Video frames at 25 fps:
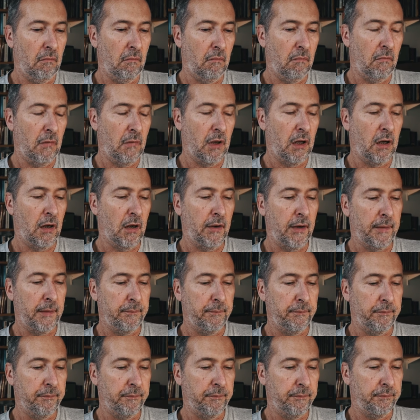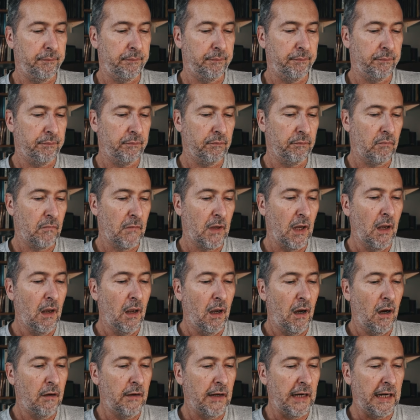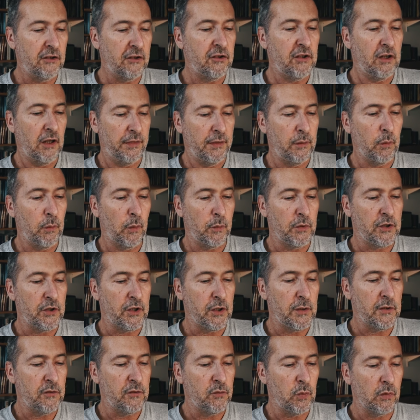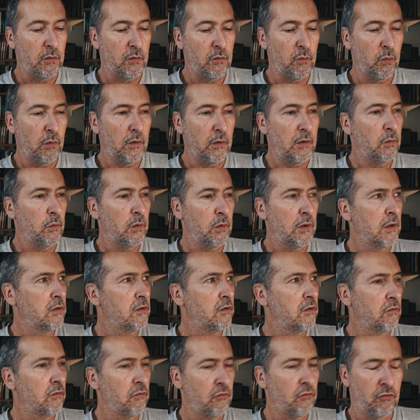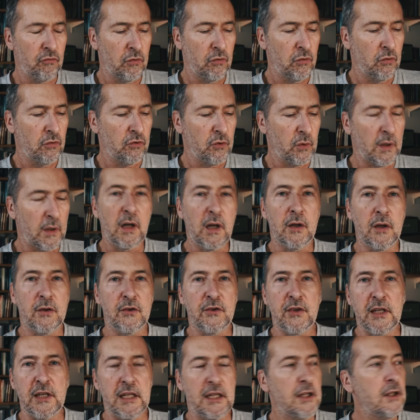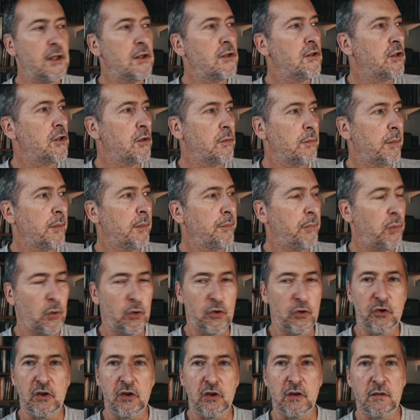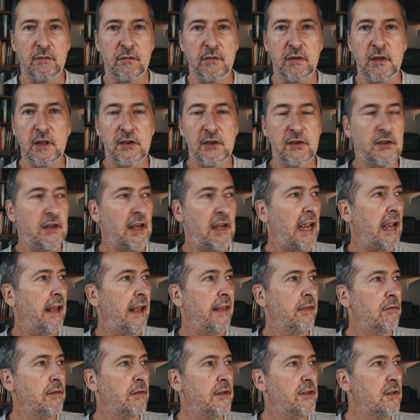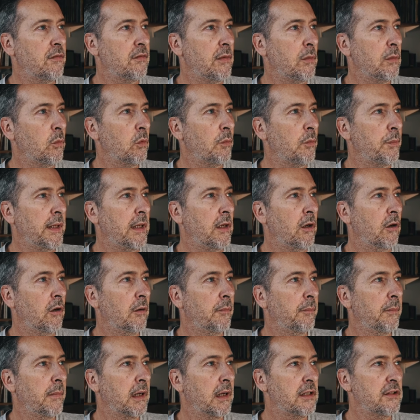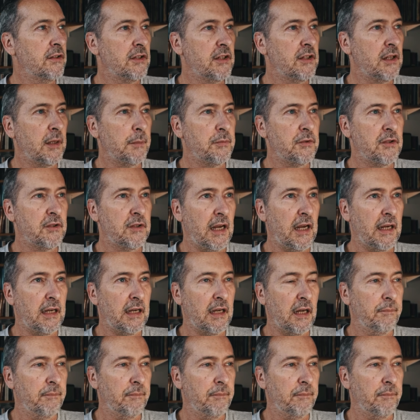All right. Actually, I think what we'll do is we'll draw to a close the YouTube portion of this, and the rest of it will be on my Substack.